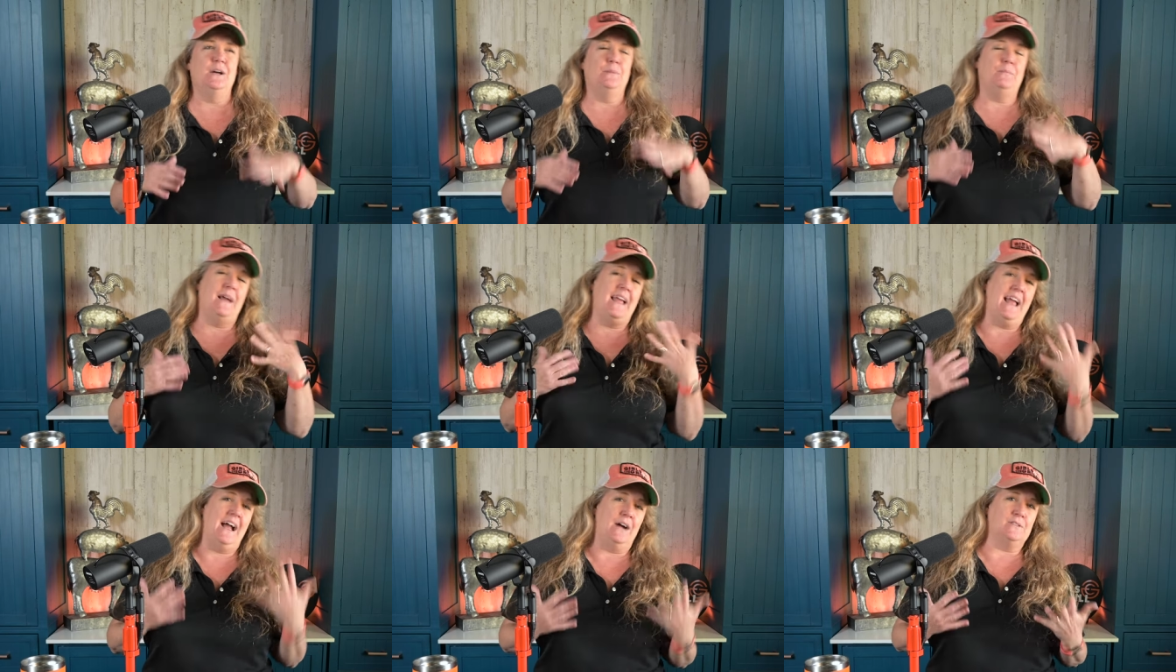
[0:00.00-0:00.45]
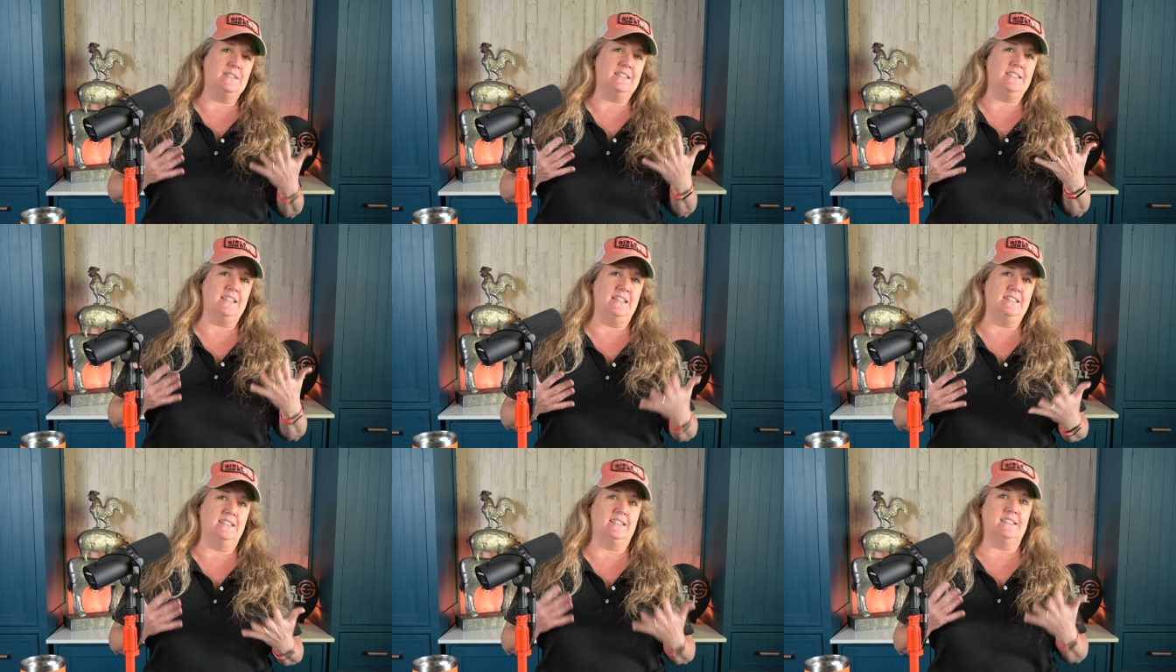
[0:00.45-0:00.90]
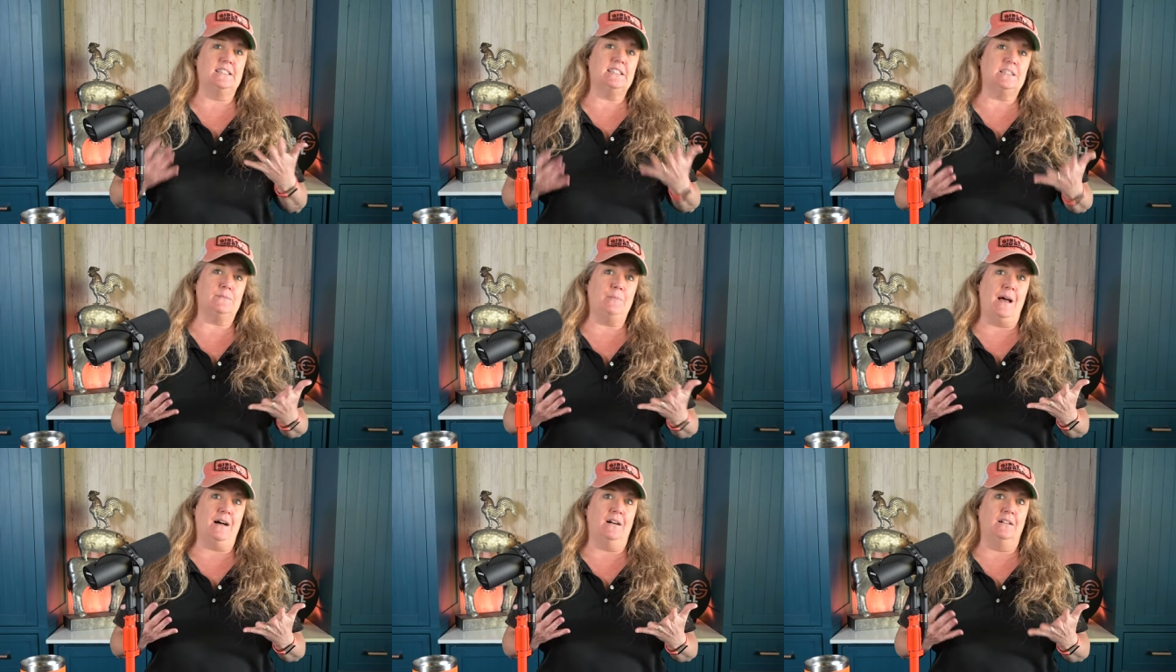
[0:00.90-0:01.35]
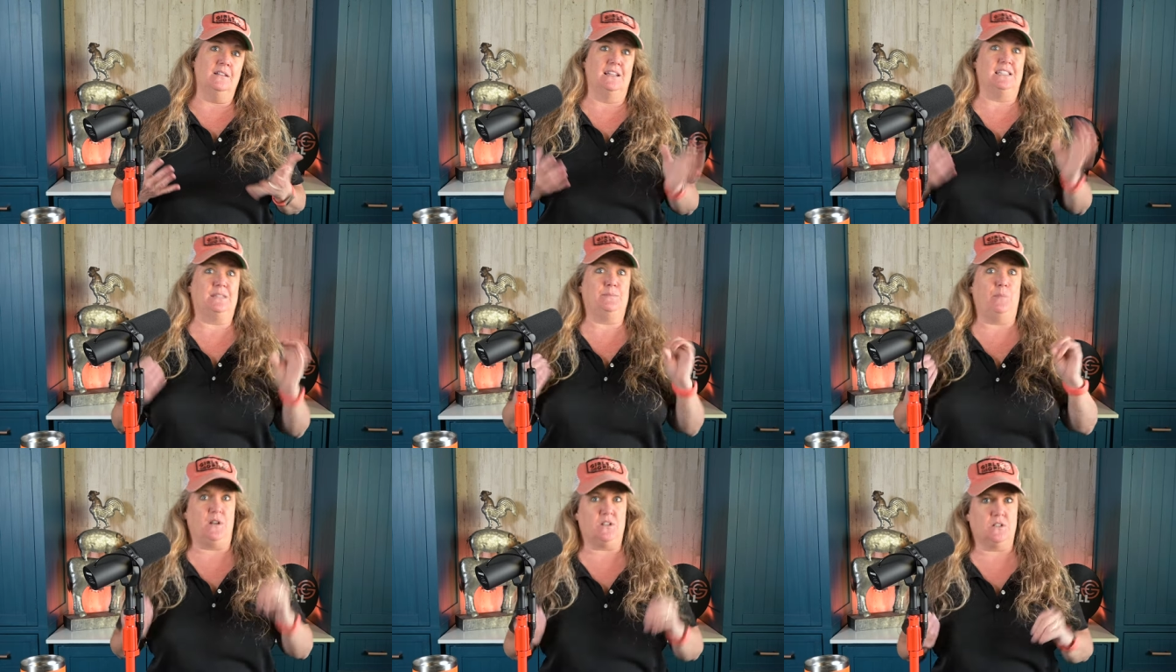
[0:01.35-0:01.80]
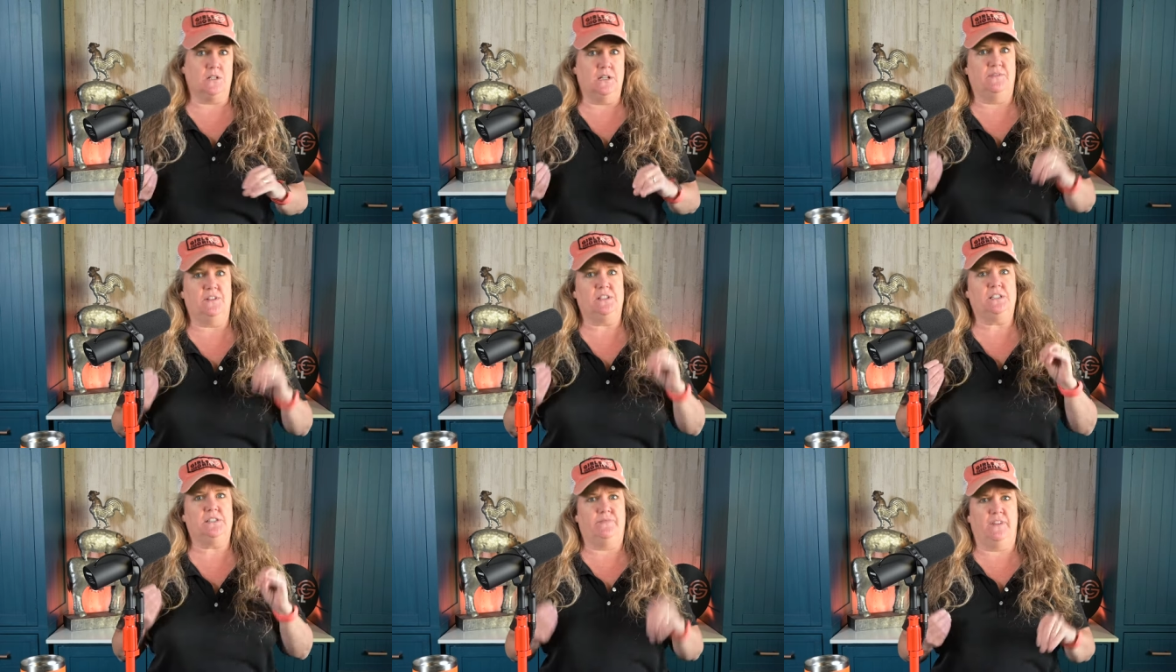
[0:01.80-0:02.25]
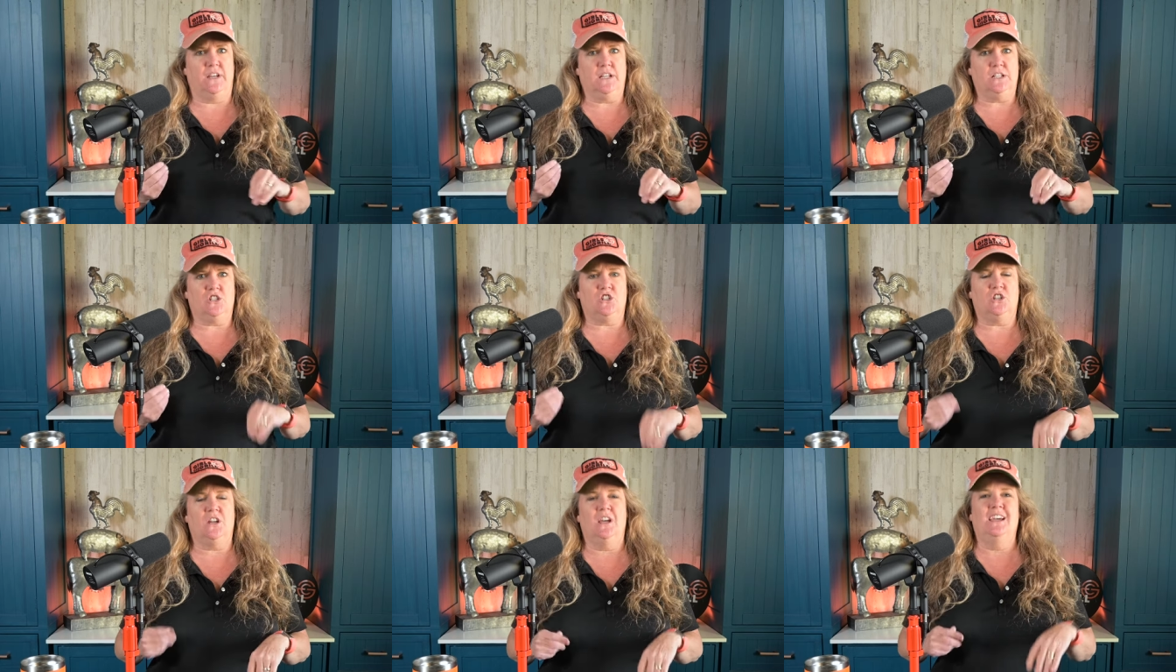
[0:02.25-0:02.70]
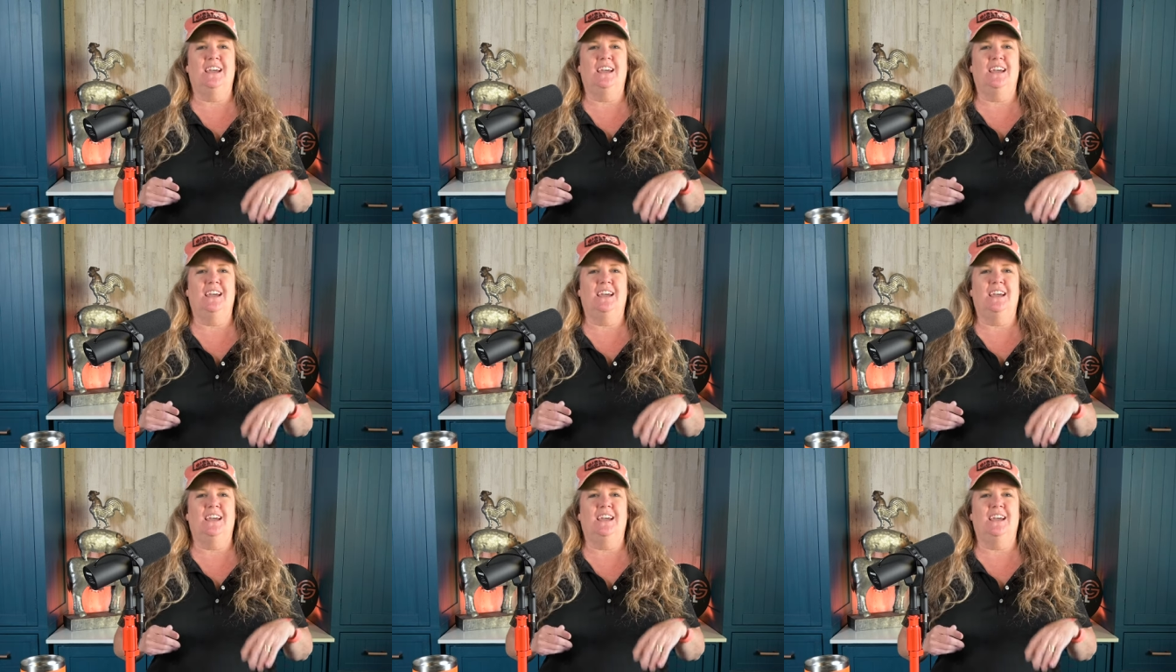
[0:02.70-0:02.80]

my house tends to smell, especially if it's fish,